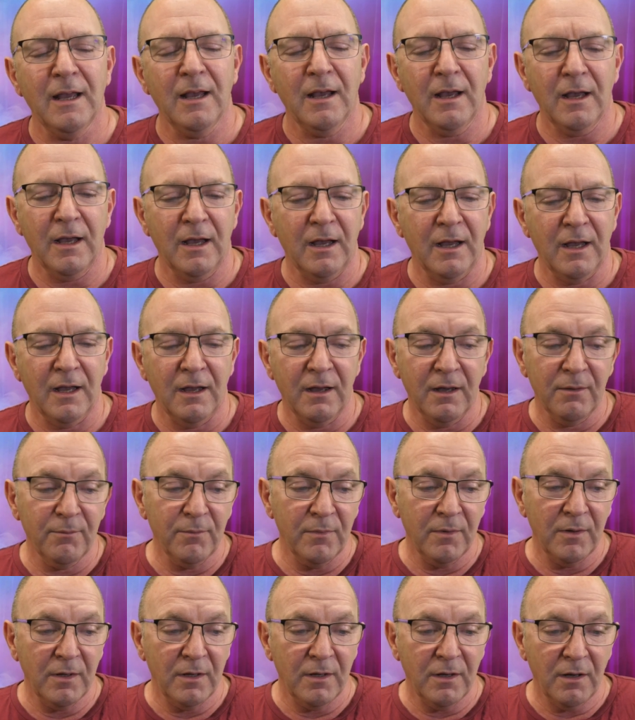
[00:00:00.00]

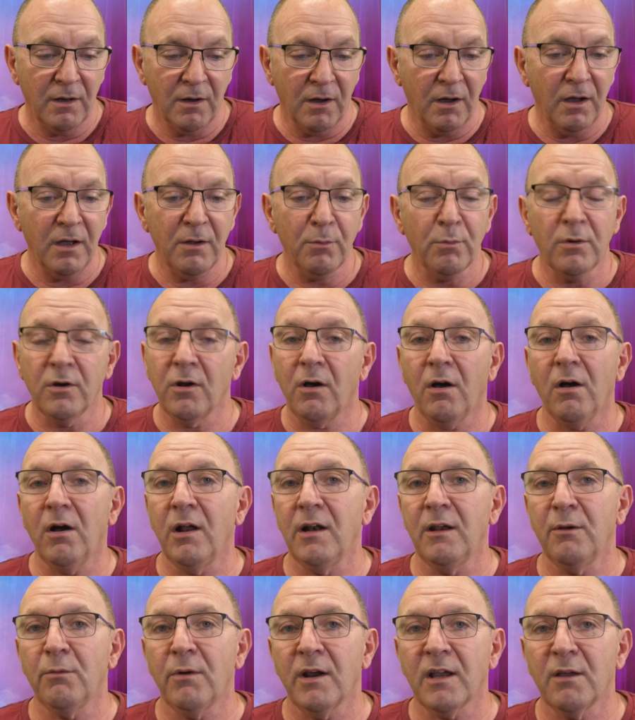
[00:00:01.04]
I would
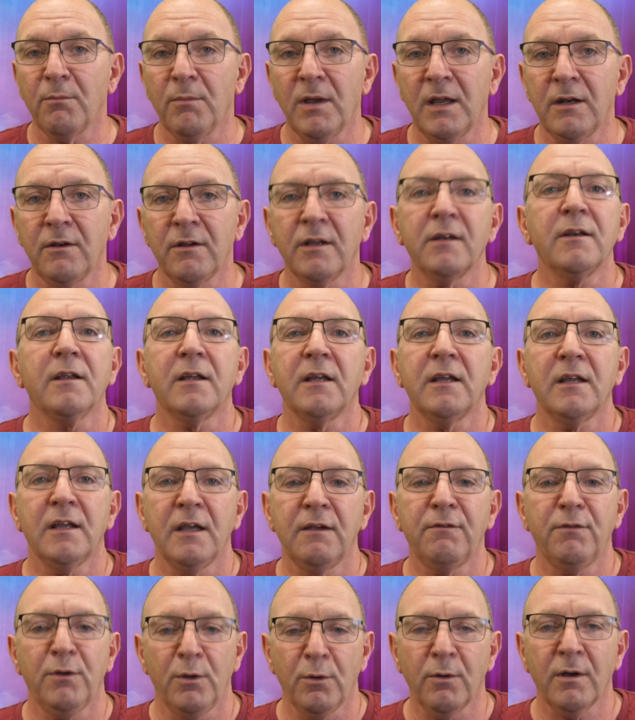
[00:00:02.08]
highly recommend it
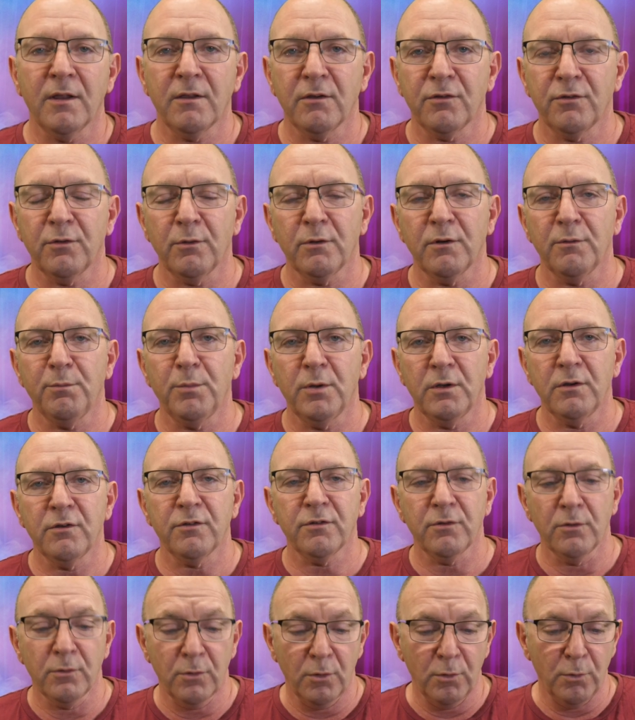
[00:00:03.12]
if you are the sort of
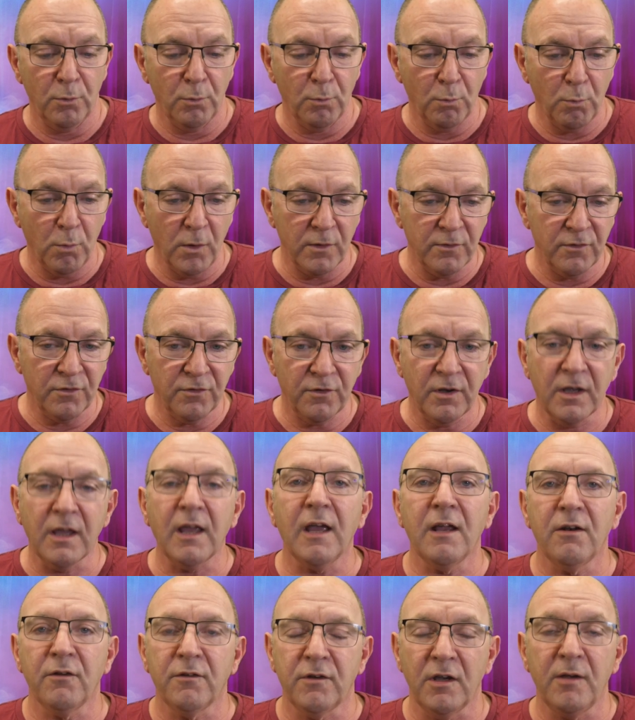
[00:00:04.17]
person who wants to
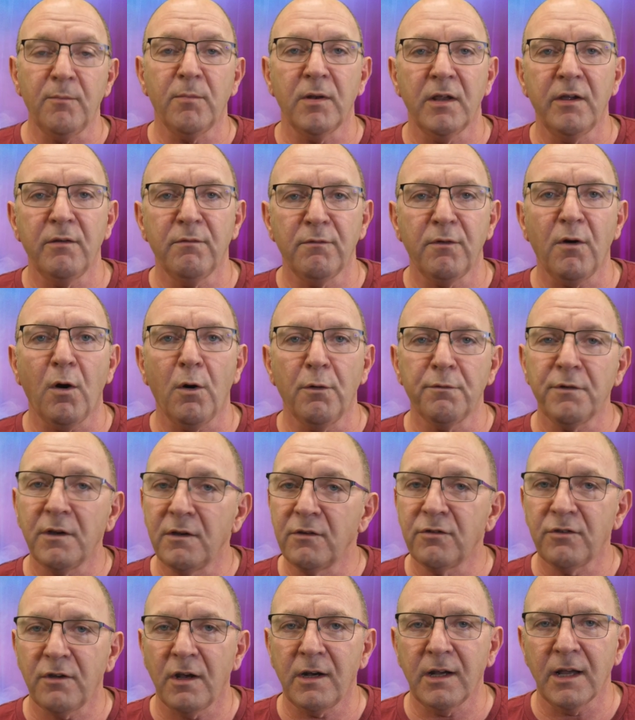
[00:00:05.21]
get deeply involved in
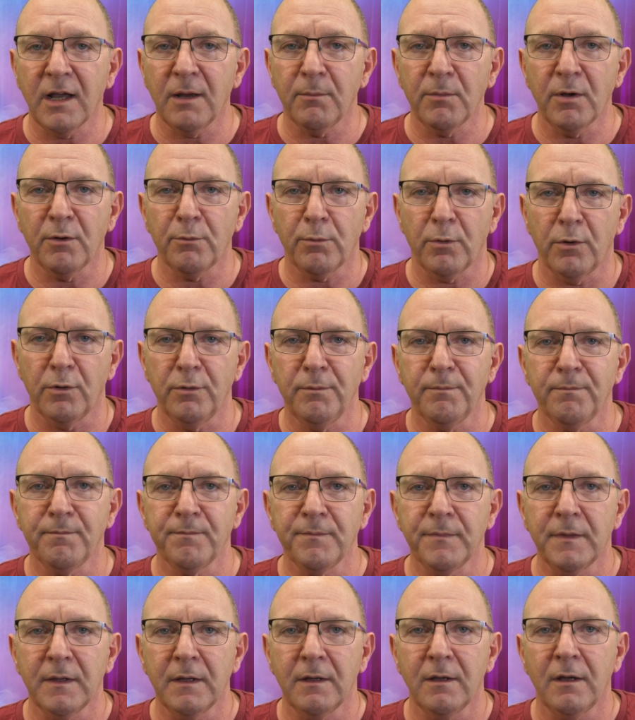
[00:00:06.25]
setting up your room.
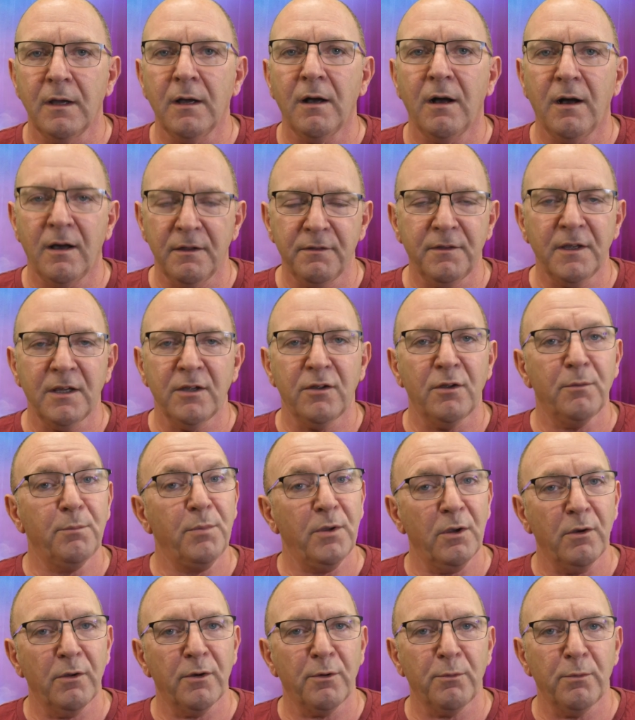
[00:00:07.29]
I think you'd be
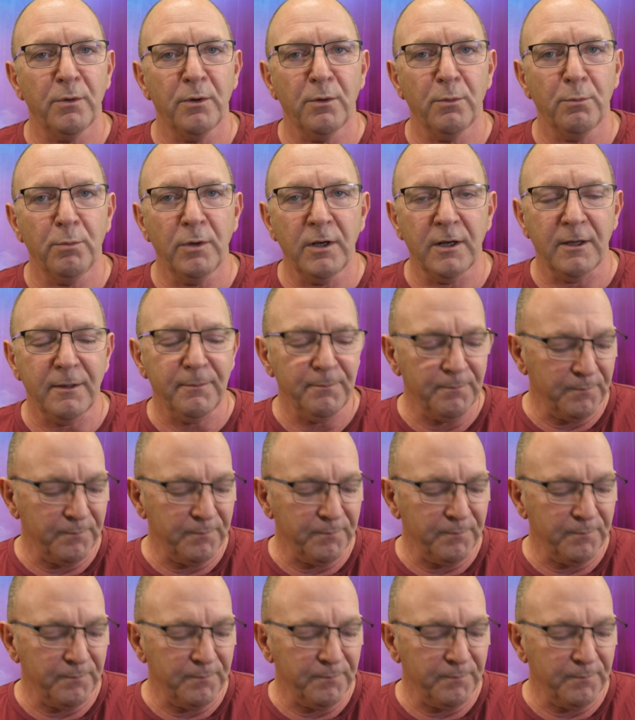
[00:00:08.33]
on a real winner.